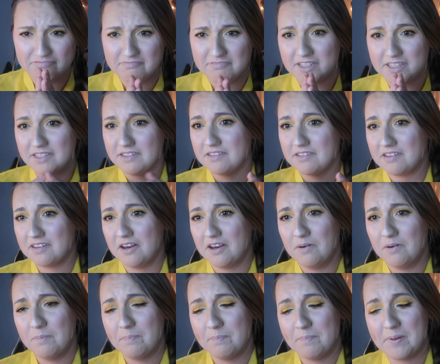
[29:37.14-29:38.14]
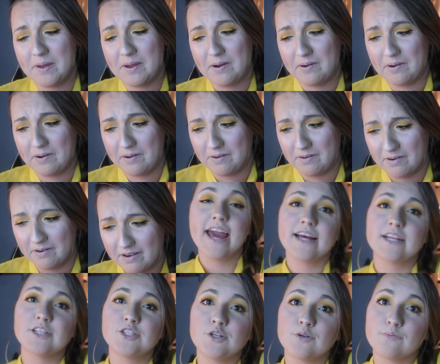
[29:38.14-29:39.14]
he's so here.
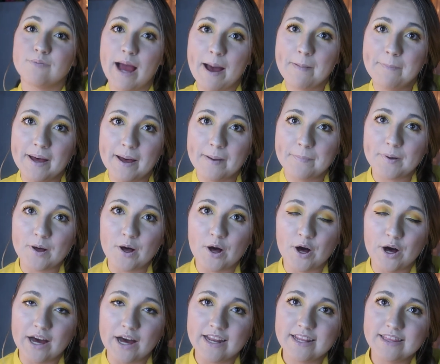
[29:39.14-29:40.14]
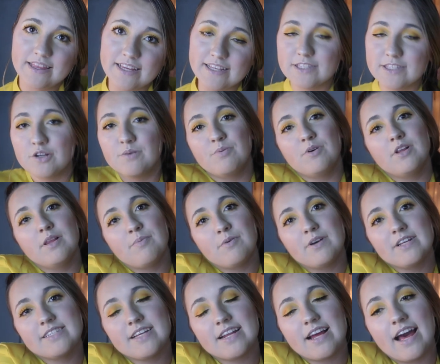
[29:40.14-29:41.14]
And to wrap up on these little bullet
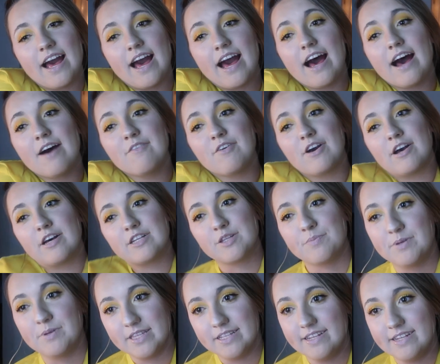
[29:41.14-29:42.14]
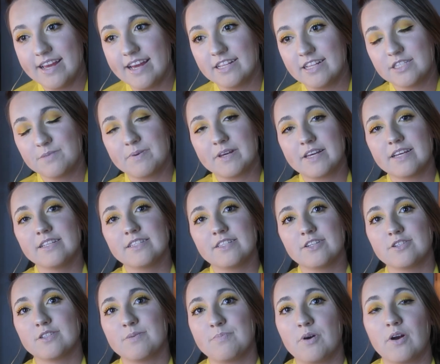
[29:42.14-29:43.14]
points that I have, I also put the dance because
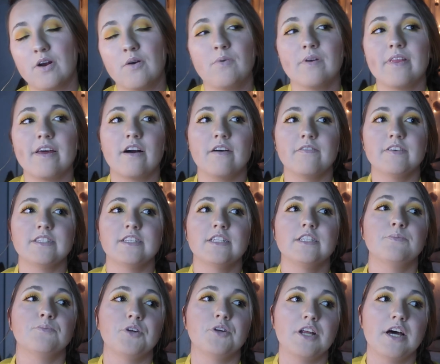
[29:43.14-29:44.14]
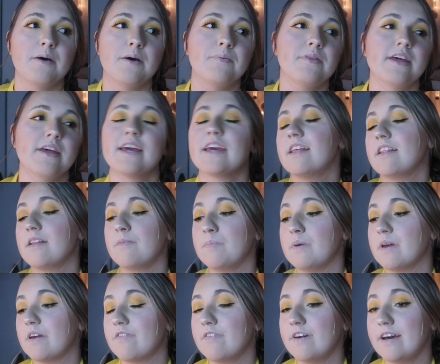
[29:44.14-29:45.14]
there's a part where they obviously split up and they get in a
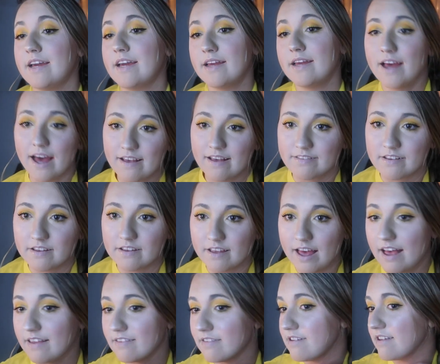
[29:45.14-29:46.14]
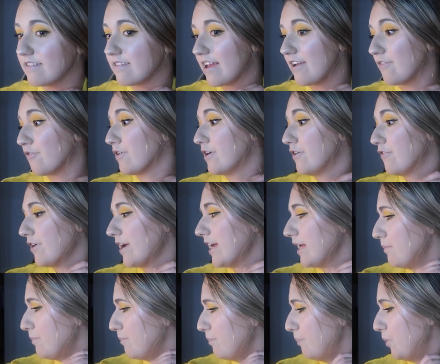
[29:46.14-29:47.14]
big fight, as does every
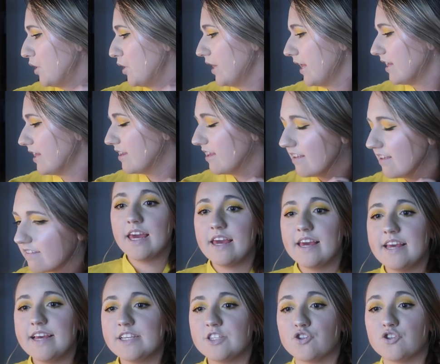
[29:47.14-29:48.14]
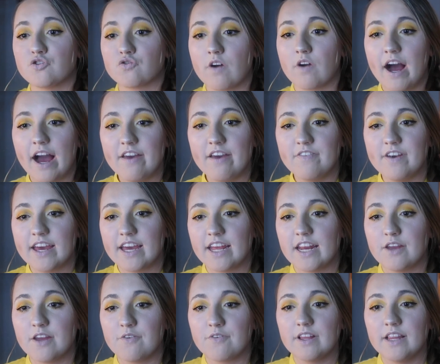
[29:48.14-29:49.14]
freaking book like this. He's driving
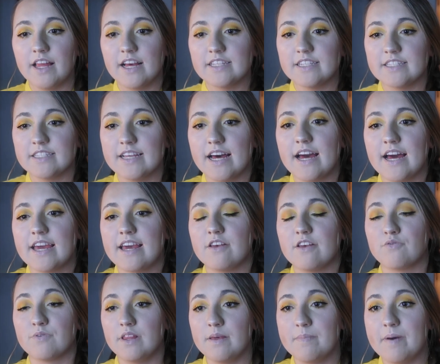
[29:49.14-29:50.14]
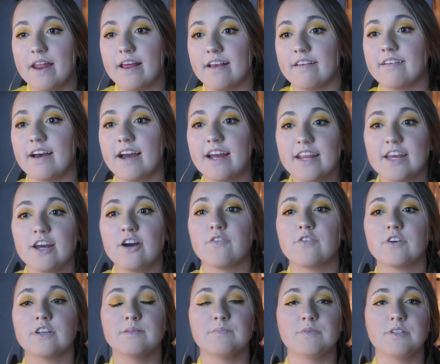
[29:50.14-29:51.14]
and he realizes that he has really bad anxiety
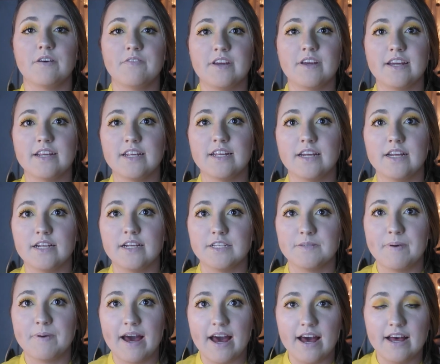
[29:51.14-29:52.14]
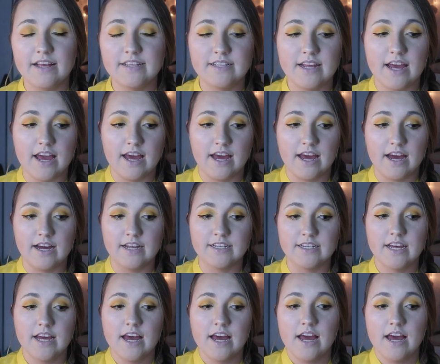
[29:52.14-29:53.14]
over some stuff that he did in his past, and
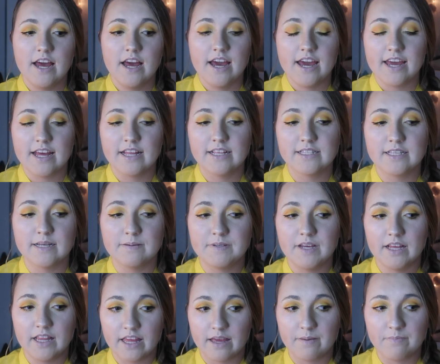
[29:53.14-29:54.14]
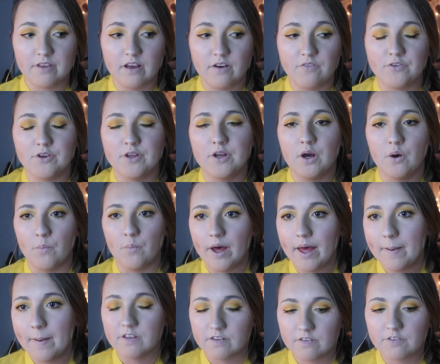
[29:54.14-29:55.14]
he ends up telling himself, you know
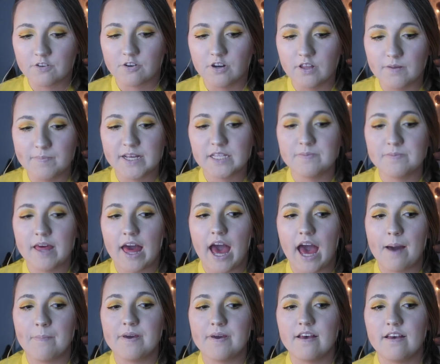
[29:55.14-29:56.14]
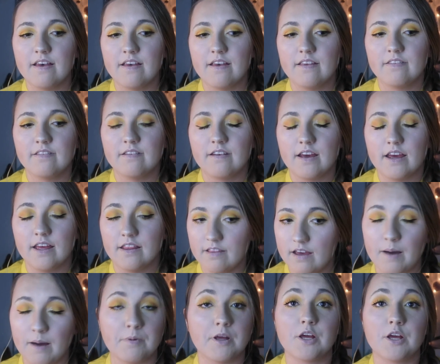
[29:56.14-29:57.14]
what, this is a girl that makes me the happiest and
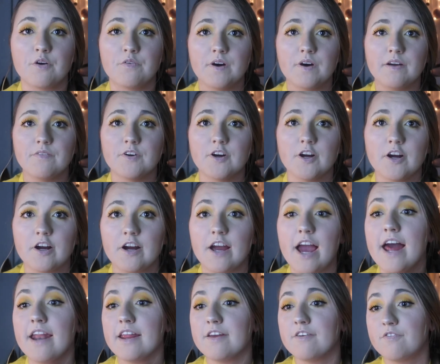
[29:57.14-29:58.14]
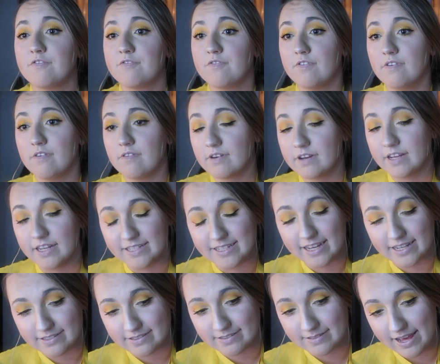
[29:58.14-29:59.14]
I'm gonna go fight for her. And he
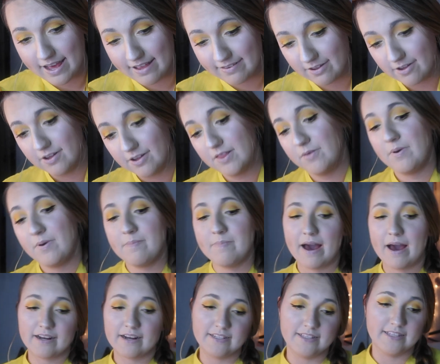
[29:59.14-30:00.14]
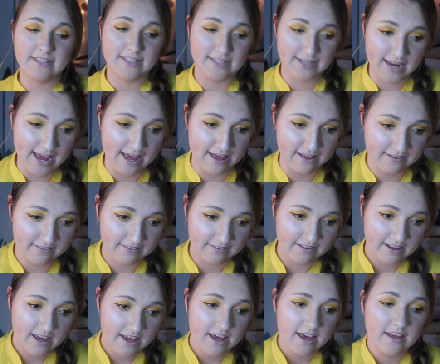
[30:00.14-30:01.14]
takes his ass all the way back to this dance
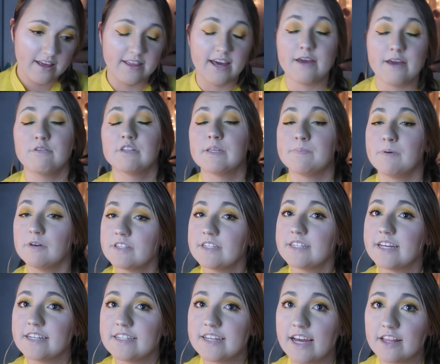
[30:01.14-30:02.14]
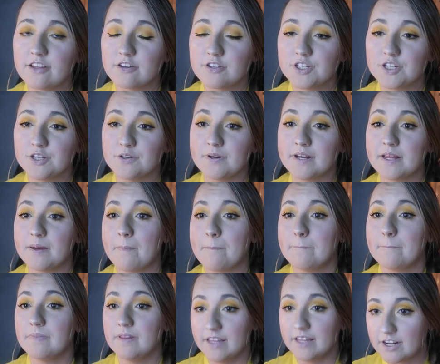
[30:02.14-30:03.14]
that he was supposed to take Taylor to, and he
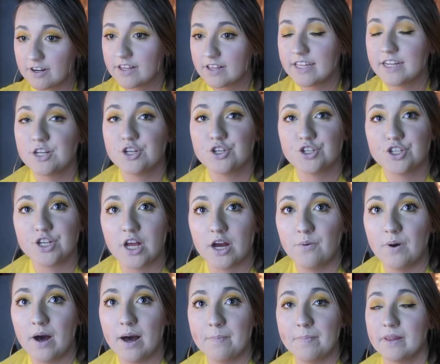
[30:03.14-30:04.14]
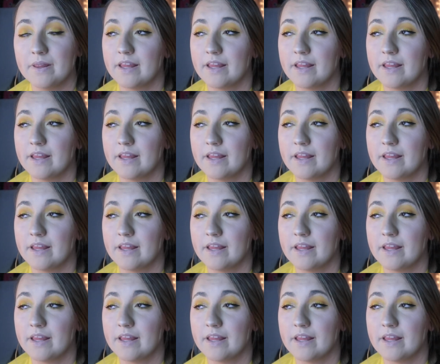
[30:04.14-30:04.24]
literally didn't show up, and